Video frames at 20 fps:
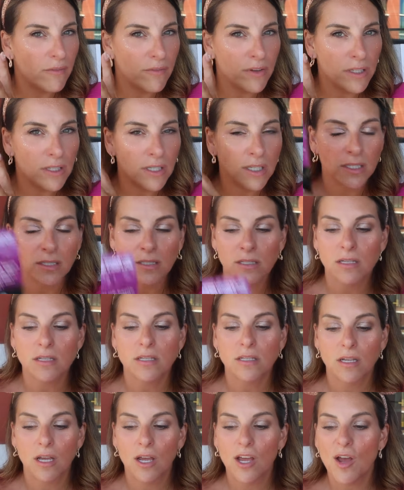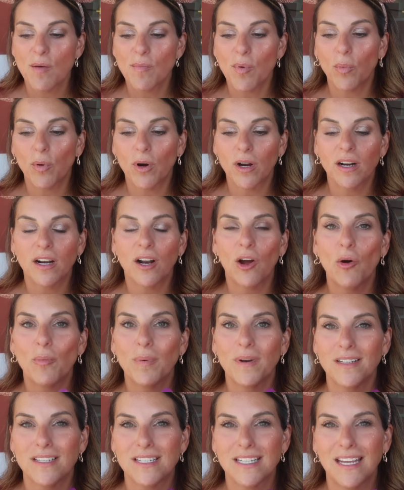villains, but we're gonna
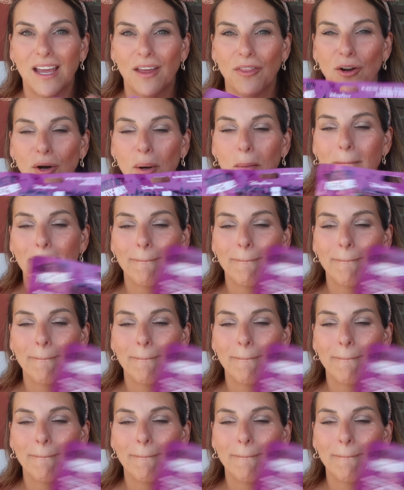open it together.